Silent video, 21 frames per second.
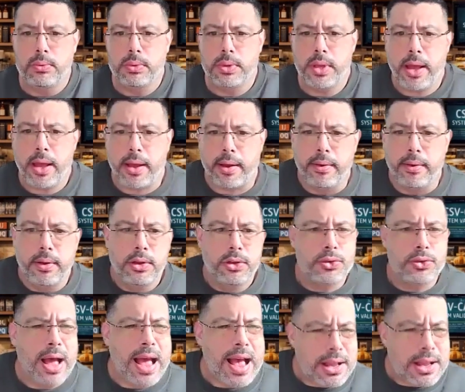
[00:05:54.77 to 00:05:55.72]
yeah,
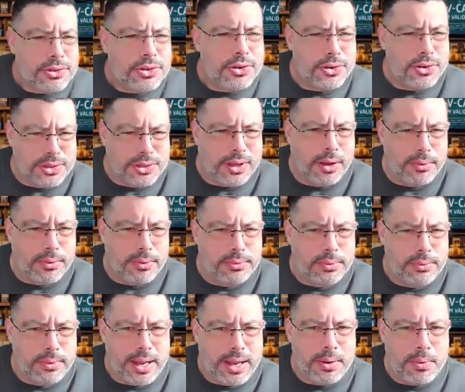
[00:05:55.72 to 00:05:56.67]
so ask yourself,
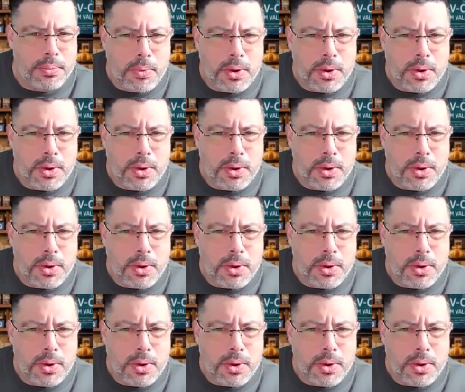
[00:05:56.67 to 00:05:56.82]
right?